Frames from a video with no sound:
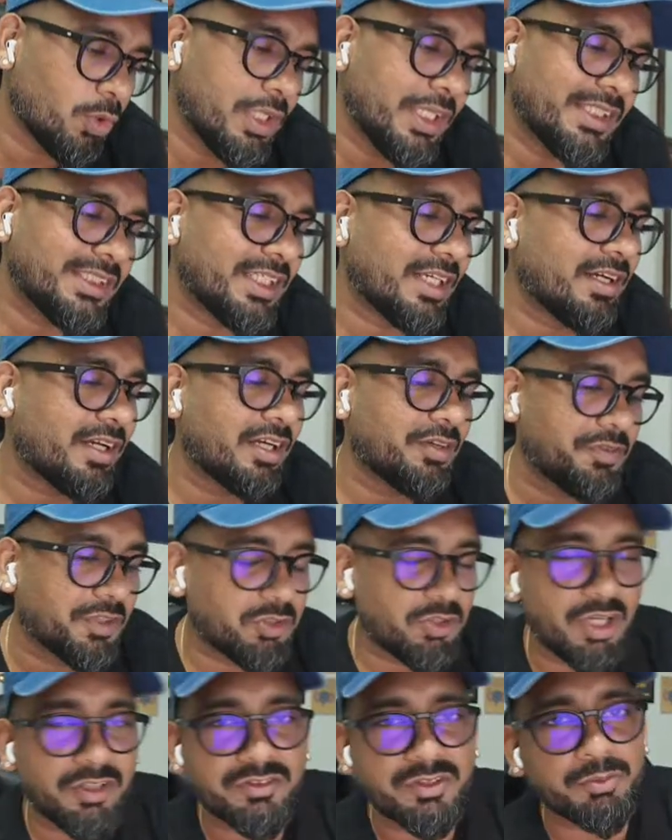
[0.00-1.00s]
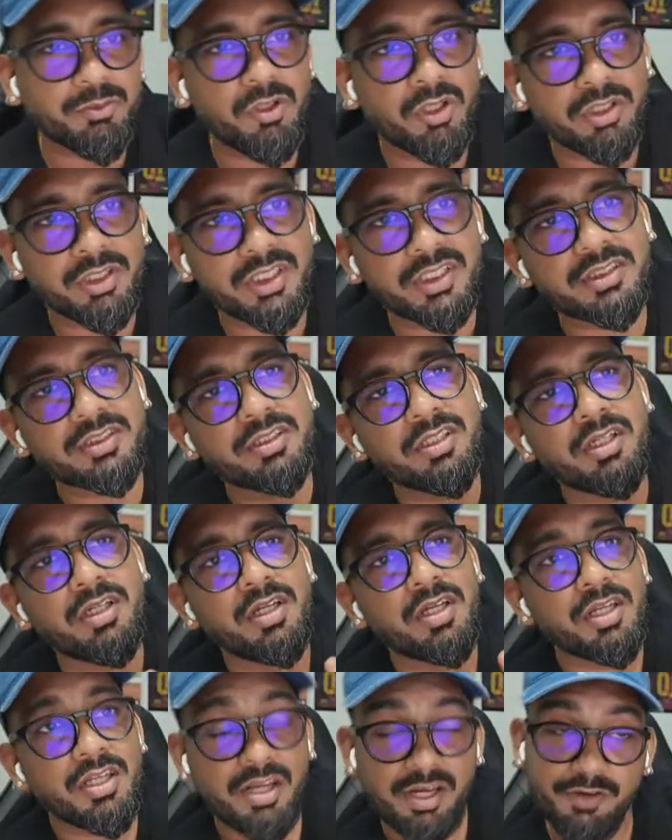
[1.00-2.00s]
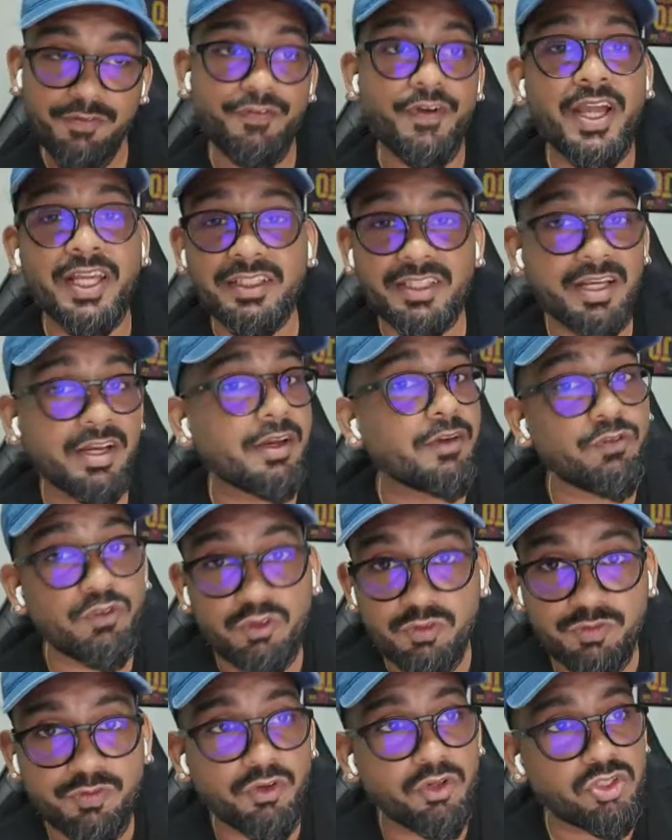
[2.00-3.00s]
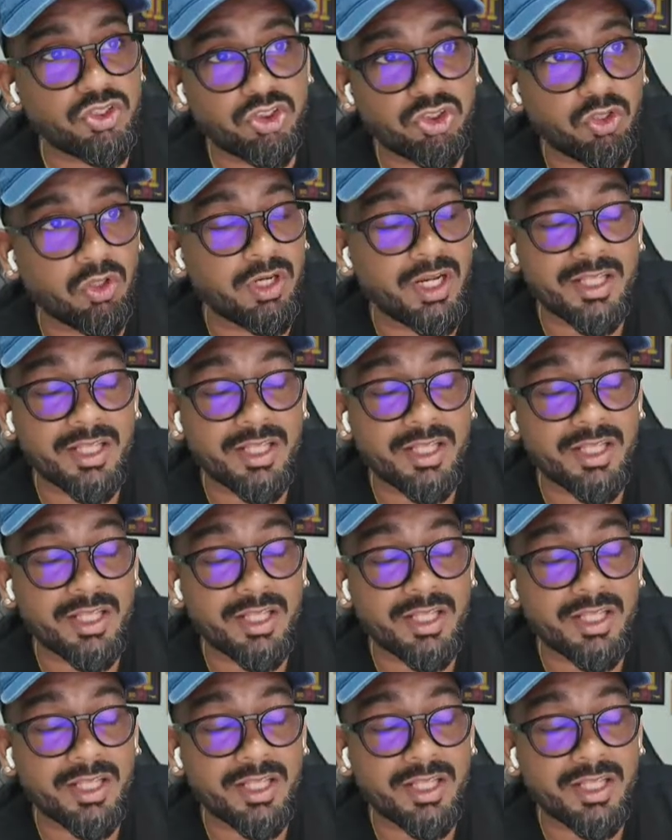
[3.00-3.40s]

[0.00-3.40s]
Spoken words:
generate when you have some context, refine and review for sure,